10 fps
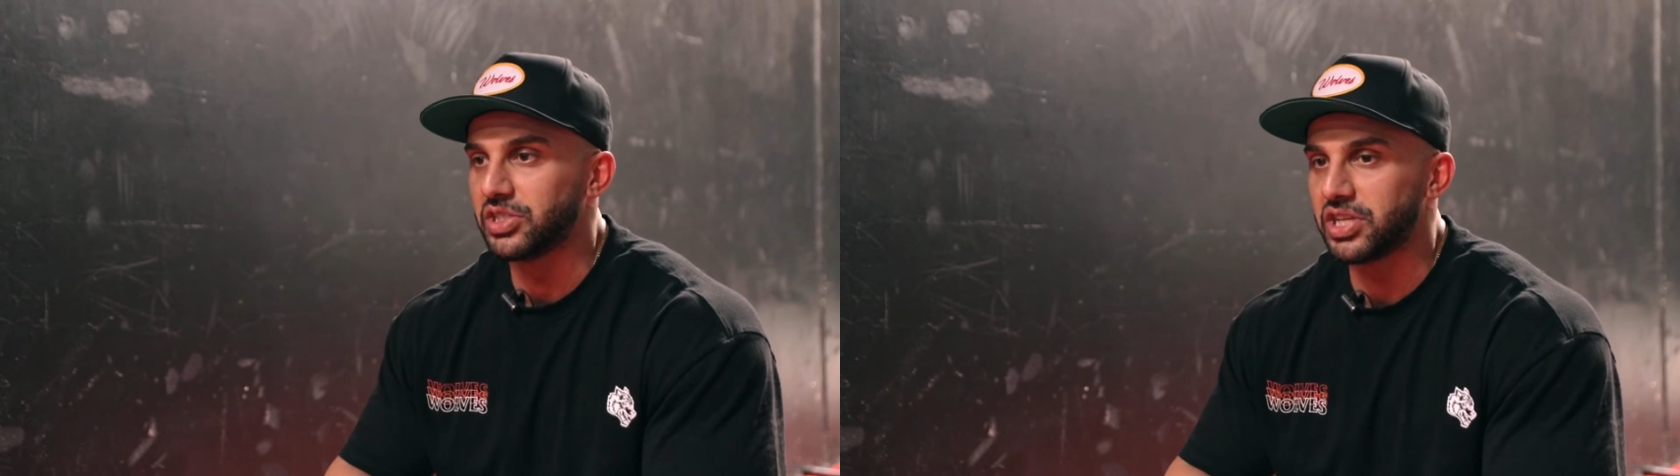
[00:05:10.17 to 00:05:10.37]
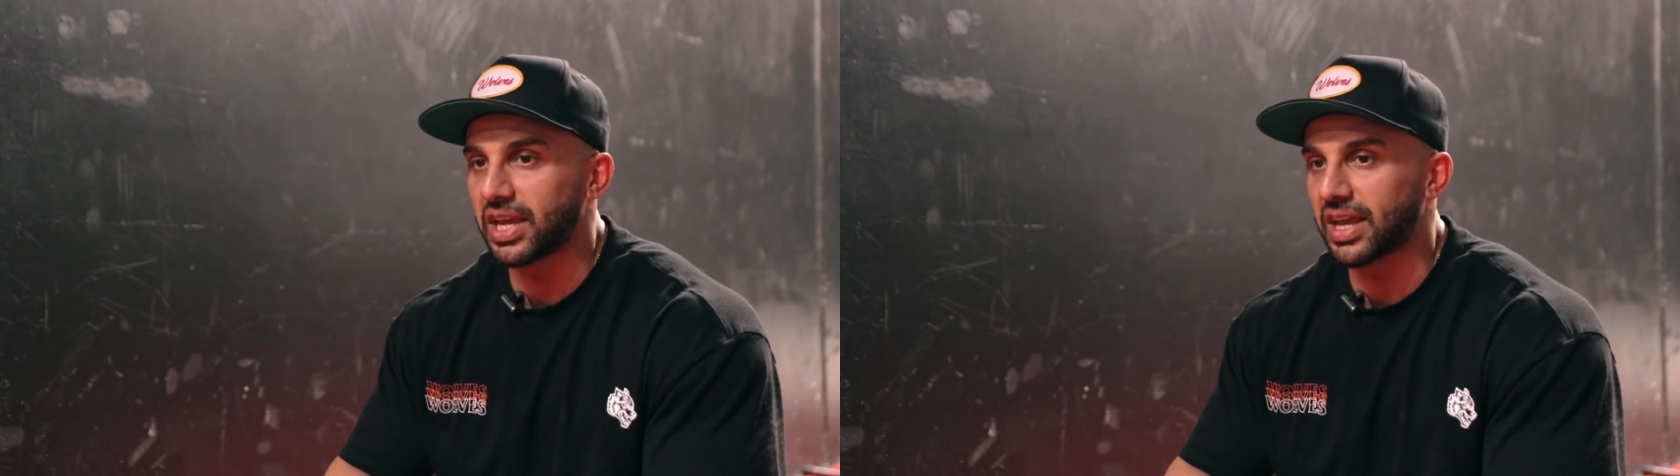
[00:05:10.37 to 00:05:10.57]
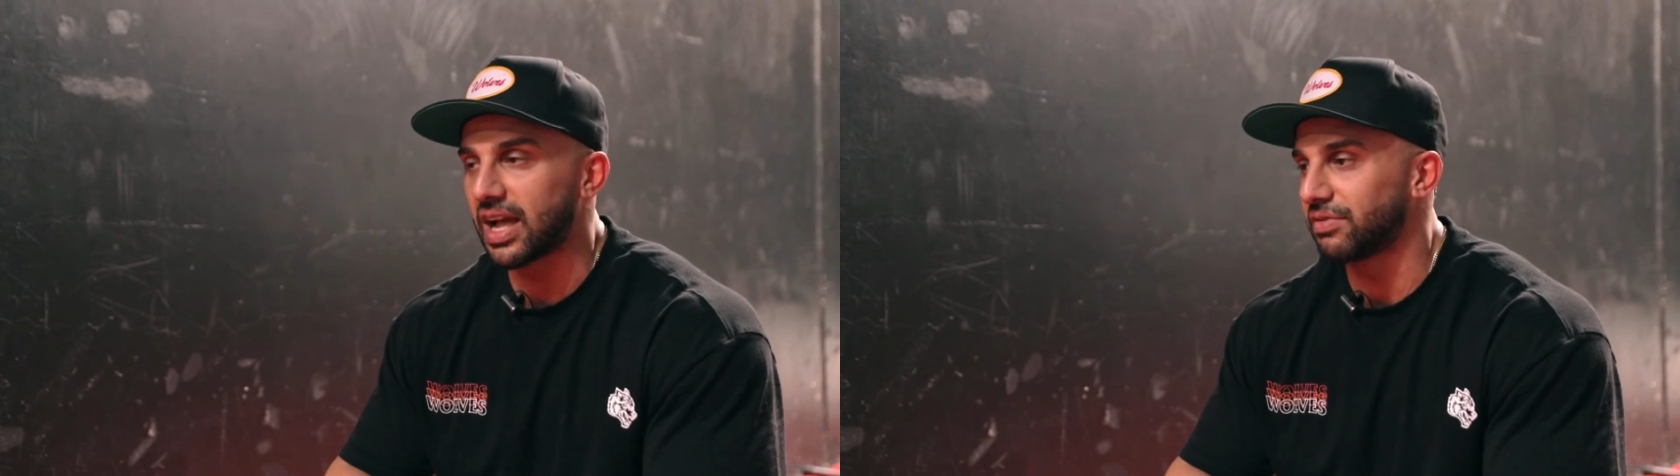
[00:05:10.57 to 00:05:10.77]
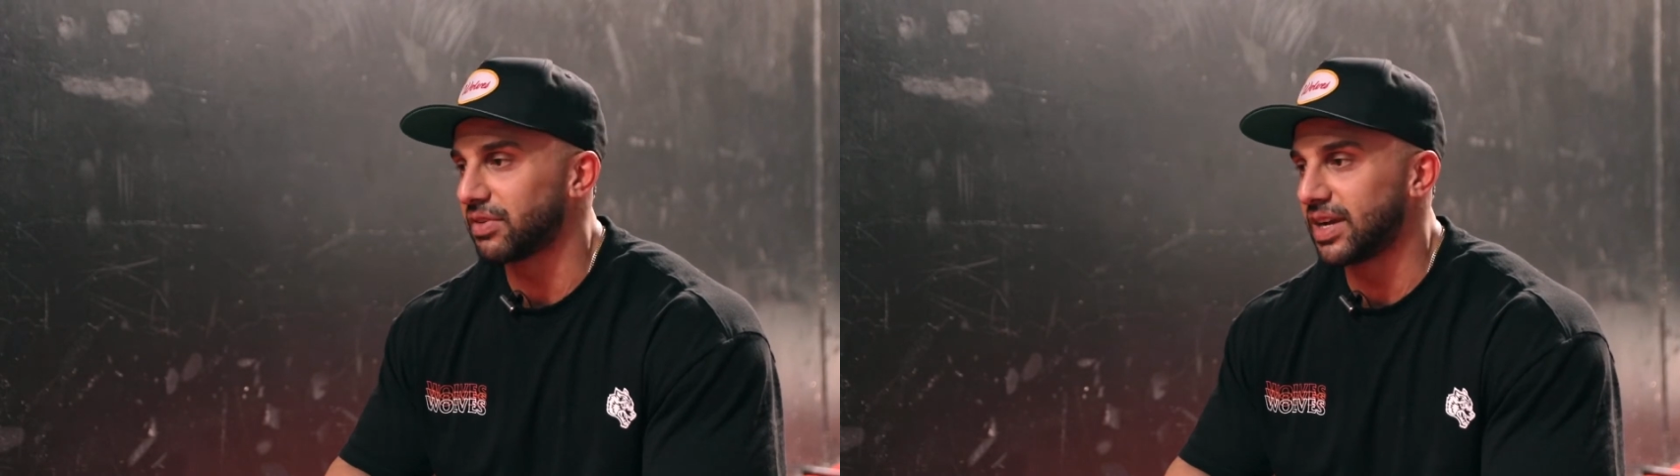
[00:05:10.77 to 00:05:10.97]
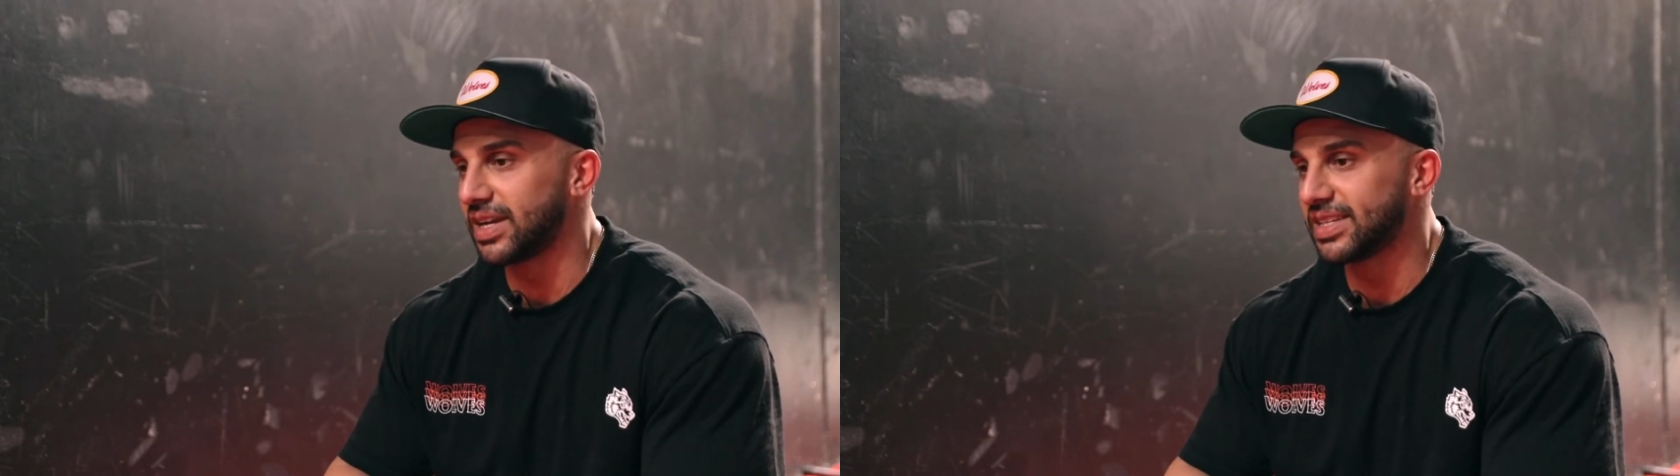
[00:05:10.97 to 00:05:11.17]
Jake
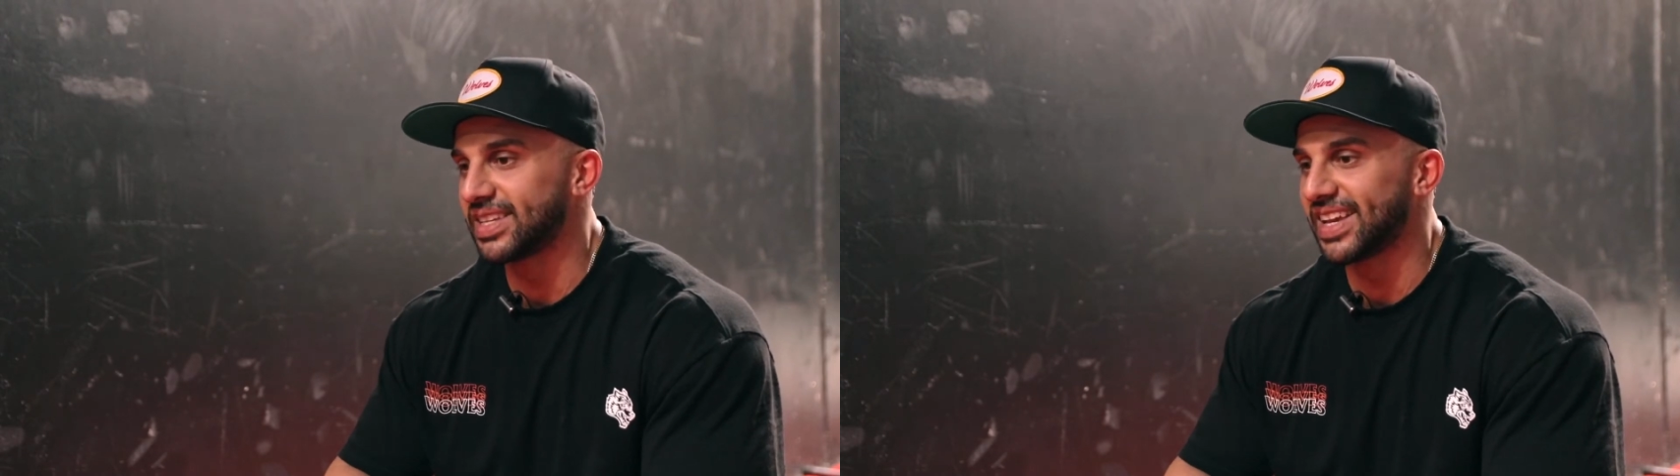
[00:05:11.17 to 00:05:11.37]
Alvarez.